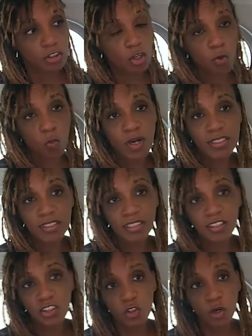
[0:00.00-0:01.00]
So once
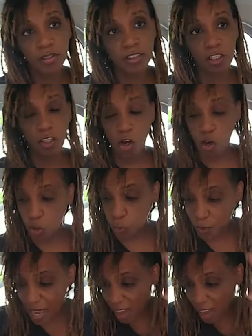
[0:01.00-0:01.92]
this door is closed,